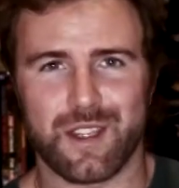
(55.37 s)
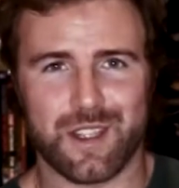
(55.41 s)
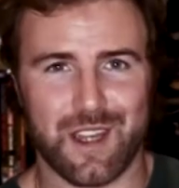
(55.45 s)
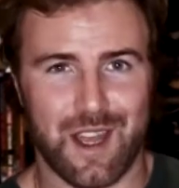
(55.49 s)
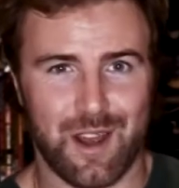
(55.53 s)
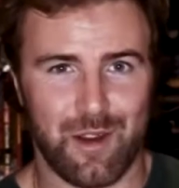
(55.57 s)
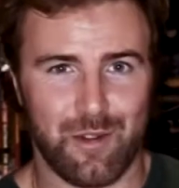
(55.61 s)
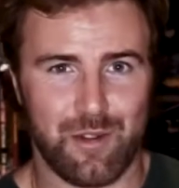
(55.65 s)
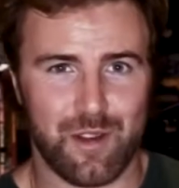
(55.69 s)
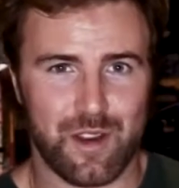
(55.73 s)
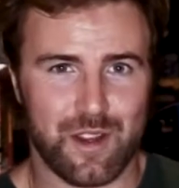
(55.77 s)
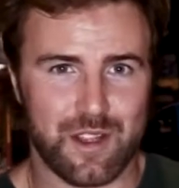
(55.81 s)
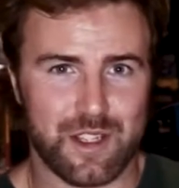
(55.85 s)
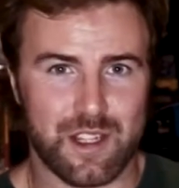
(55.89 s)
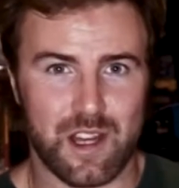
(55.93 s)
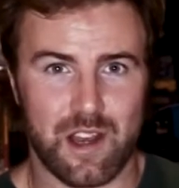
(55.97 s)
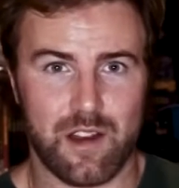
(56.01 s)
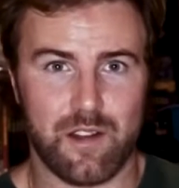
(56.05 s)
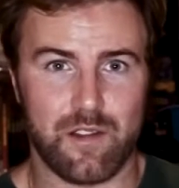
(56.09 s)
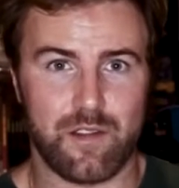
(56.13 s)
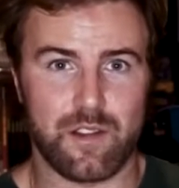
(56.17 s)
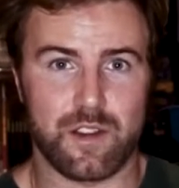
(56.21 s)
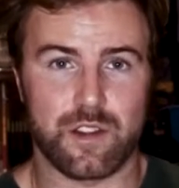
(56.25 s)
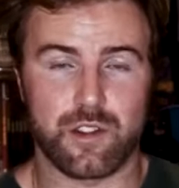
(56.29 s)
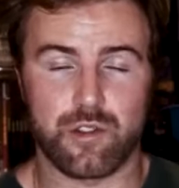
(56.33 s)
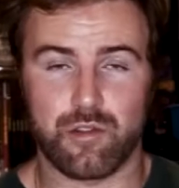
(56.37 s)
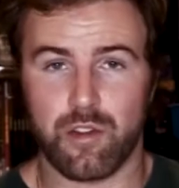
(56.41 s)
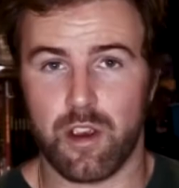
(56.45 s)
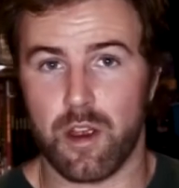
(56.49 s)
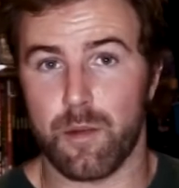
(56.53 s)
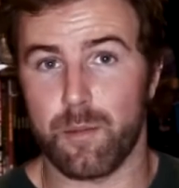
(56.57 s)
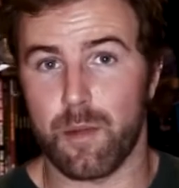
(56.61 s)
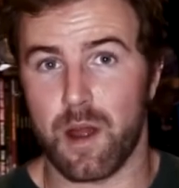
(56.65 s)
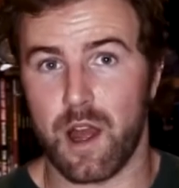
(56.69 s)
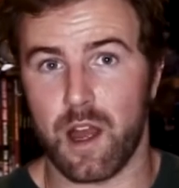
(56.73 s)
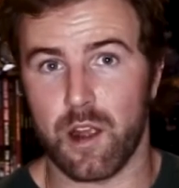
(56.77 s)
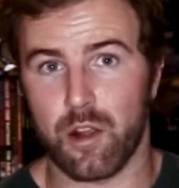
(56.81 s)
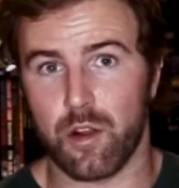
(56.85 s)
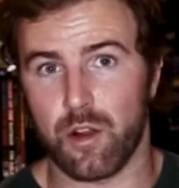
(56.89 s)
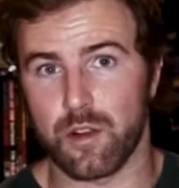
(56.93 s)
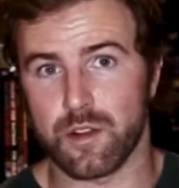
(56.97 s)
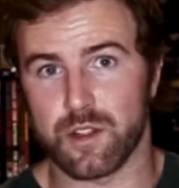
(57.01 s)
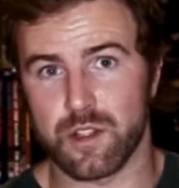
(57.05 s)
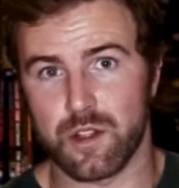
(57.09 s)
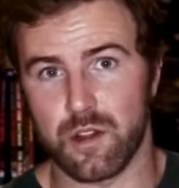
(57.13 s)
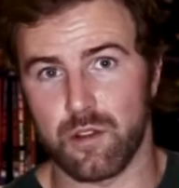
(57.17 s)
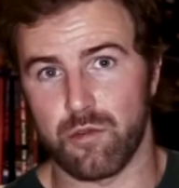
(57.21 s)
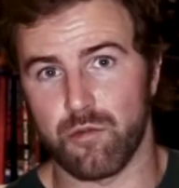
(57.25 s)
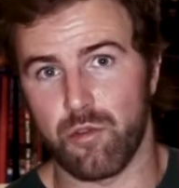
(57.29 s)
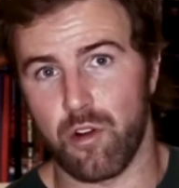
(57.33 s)
sound instead of this trademark
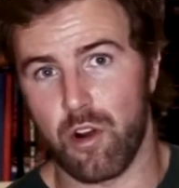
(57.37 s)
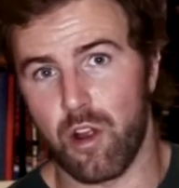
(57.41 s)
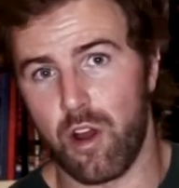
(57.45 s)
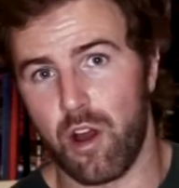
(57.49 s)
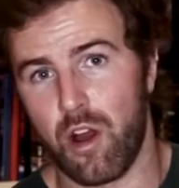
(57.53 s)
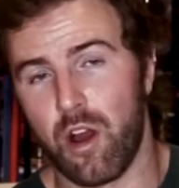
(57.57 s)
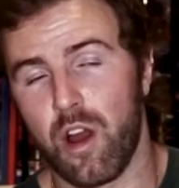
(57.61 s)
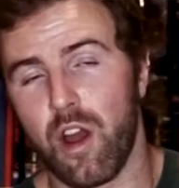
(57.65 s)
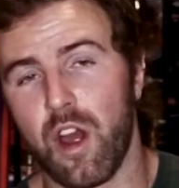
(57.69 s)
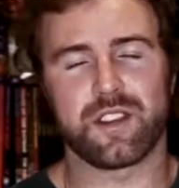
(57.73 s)
Godzilla roar.